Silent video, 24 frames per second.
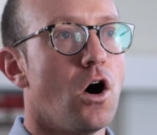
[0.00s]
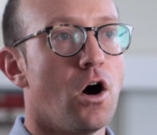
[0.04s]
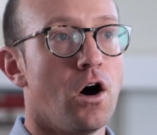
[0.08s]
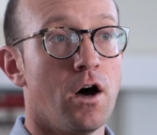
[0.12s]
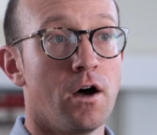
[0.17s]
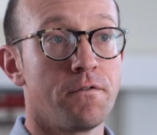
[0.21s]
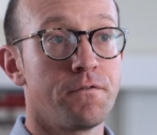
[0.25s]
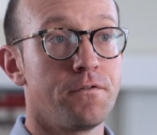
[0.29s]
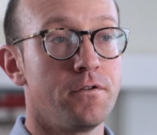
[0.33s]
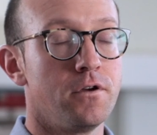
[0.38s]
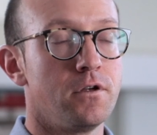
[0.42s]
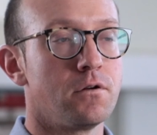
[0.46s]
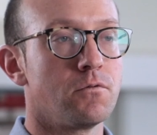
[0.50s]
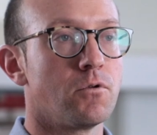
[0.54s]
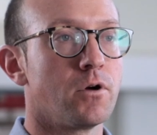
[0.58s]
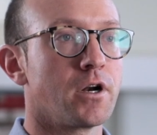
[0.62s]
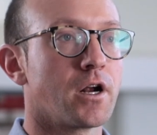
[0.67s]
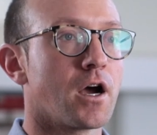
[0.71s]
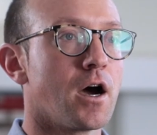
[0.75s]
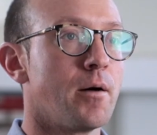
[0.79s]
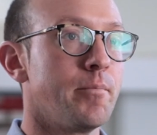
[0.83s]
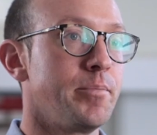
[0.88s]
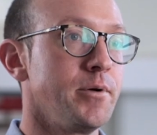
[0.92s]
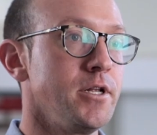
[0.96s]
Often,
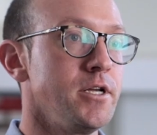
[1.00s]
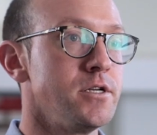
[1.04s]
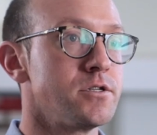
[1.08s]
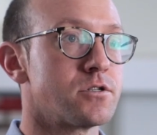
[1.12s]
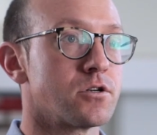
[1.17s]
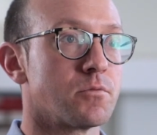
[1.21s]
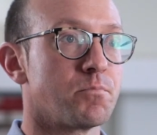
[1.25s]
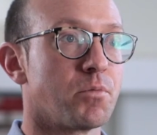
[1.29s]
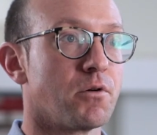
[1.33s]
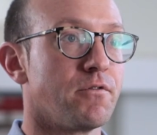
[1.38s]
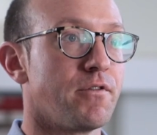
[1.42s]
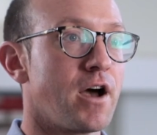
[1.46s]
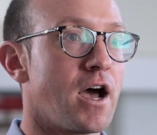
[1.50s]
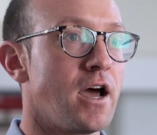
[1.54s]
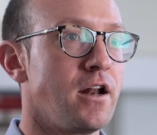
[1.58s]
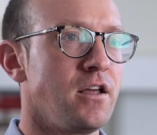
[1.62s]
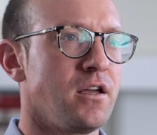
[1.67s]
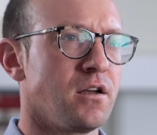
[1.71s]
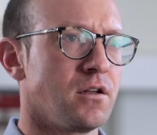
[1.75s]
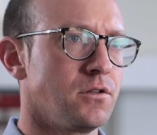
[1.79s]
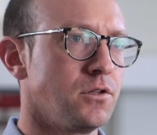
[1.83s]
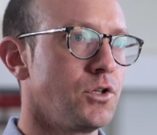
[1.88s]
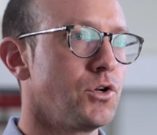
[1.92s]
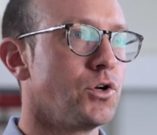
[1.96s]
when companies are
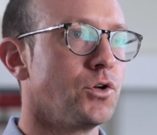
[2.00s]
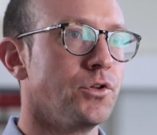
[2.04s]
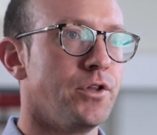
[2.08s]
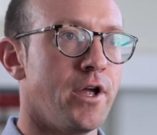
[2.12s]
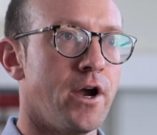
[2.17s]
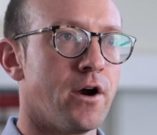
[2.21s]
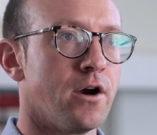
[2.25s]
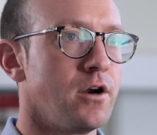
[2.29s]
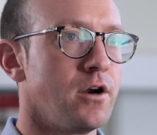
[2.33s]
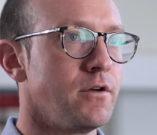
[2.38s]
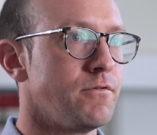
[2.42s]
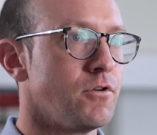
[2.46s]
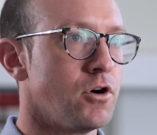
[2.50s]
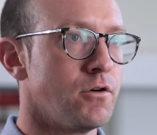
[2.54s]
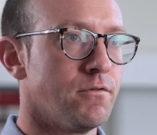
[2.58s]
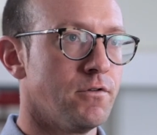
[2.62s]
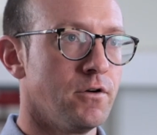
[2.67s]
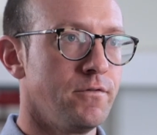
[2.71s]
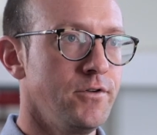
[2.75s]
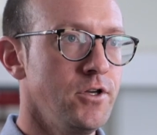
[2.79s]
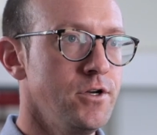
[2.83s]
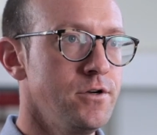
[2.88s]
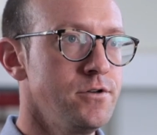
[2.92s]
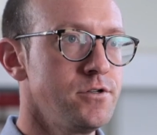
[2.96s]
providing little narrative
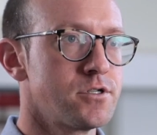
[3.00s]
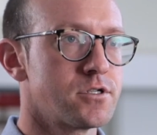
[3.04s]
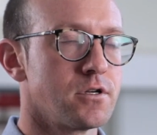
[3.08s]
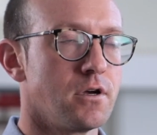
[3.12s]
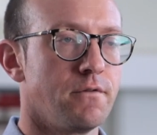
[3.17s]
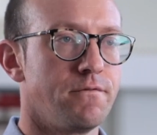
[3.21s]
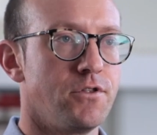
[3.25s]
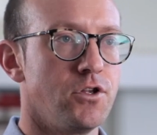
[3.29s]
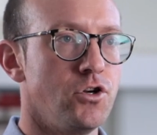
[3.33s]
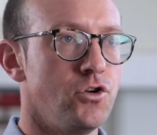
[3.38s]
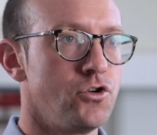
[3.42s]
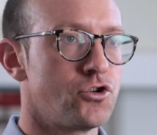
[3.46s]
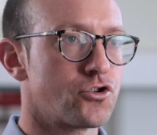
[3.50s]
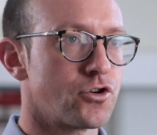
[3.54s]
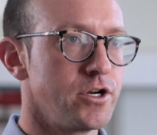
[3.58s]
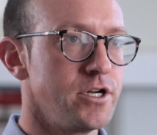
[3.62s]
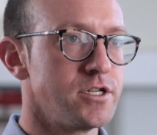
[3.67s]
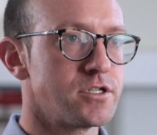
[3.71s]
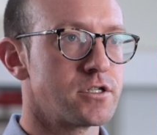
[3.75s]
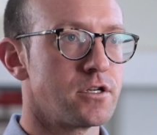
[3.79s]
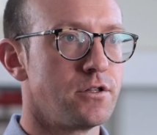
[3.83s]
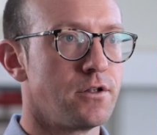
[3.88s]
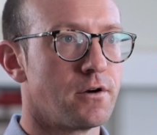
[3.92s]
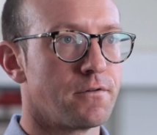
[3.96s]
overviews of the
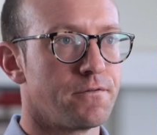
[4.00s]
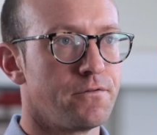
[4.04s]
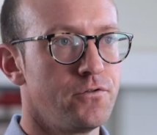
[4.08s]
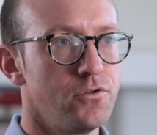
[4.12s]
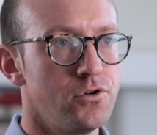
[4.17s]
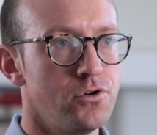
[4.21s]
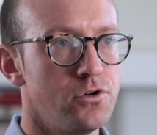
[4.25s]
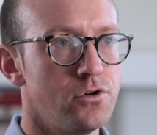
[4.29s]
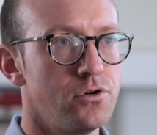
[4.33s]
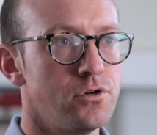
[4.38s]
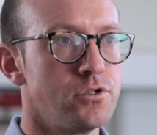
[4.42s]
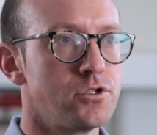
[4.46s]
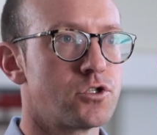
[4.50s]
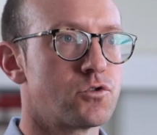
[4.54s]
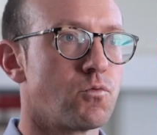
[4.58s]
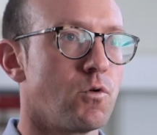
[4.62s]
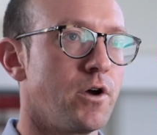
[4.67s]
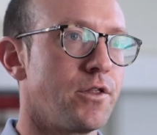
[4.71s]
nutrients in their foods,